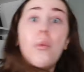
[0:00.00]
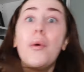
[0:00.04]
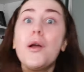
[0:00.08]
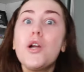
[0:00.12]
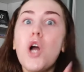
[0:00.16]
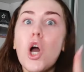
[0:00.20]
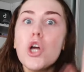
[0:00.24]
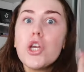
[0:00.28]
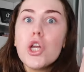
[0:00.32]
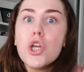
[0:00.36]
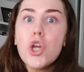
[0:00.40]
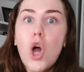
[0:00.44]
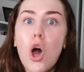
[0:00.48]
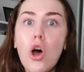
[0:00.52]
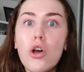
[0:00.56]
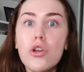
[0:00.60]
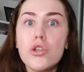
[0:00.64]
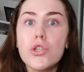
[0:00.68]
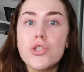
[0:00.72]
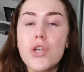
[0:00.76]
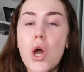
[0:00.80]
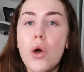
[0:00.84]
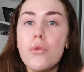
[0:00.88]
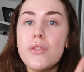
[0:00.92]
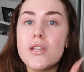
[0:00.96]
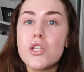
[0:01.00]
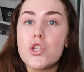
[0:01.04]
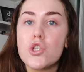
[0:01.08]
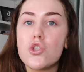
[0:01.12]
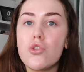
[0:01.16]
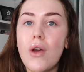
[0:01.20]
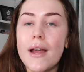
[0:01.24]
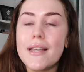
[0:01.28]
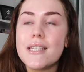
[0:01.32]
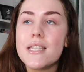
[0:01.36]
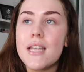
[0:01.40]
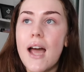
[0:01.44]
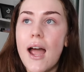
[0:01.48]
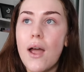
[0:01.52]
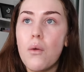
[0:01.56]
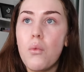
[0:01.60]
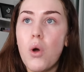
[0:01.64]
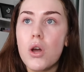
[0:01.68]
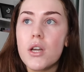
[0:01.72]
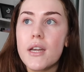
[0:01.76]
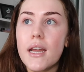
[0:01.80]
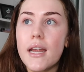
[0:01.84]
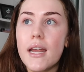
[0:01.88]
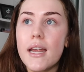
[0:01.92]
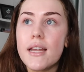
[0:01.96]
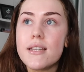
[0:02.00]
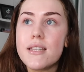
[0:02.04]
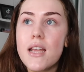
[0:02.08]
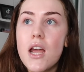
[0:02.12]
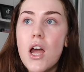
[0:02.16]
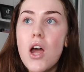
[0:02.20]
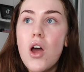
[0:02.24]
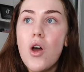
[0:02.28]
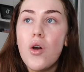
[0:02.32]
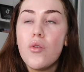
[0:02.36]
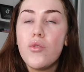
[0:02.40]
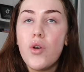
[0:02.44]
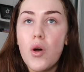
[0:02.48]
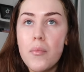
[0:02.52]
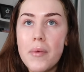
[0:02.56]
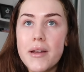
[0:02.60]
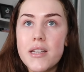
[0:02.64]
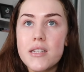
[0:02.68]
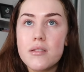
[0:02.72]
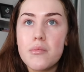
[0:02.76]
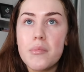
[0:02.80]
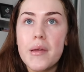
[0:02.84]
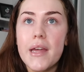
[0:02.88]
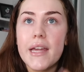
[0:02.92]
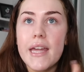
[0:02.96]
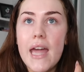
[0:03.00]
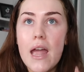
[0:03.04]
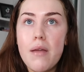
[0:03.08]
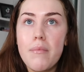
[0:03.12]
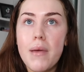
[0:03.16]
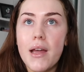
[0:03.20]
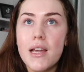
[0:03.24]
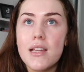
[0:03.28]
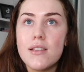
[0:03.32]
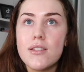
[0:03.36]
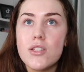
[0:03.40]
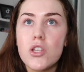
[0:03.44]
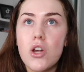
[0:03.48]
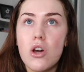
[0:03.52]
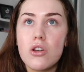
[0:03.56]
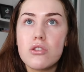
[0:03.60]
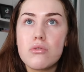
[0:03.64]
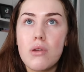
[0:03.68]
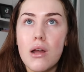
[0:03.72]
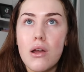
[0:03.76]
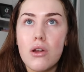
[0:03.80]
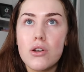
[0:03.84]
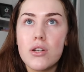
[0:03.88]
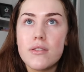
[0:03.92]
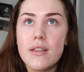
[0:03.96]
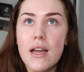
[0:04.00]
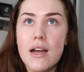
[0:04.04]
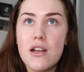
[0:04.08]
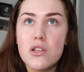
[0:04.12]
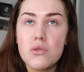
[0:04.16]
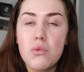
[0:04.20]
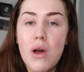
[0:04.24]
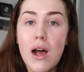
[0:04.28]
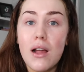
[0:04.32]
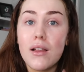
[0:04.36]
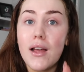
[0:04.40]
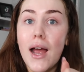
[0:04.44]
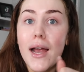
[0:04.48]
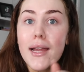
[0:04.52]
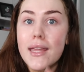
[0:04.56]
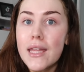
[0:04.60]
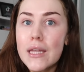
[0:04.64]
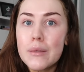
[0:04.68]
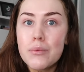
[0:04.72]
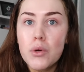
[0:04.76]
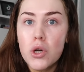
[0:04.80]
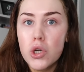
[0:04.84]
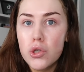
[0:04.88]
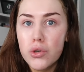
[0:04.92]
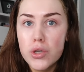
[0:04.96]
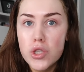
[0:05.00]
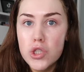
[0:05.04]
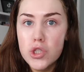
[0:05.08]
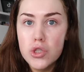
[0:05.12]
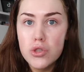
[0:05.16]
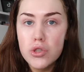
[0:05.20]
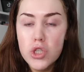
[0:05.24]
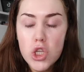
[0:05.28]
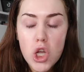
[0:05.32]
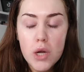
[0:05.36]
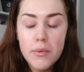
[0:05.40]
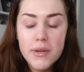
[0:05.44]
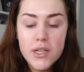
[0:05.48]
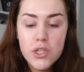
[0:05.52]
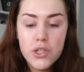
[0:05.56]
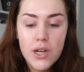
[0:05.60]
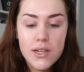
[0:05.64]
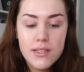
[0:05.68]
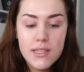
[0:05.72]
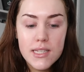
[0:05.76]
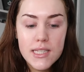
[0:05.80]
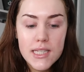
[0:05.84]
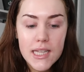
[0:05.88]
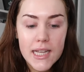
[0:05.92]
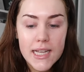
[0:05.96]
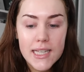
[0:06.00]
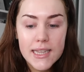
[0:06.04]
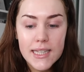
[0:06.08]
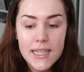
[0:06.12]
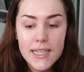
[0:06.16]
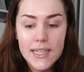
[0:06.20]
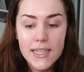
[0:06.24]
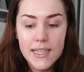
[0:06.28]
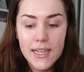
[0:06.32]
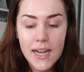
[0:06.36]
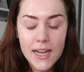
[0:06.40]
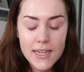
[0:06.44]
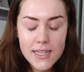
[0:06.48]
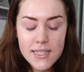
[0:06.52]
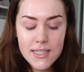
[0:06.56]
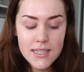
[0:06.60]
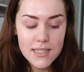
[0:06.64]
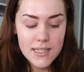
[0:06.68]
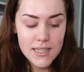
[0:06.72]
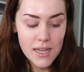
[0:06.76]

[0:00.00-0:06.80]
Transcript: my god, and also this dress that I wanted for Madison Bear came back in stock, so I ordered that as well. I keep ordering so many dresses lately. I need to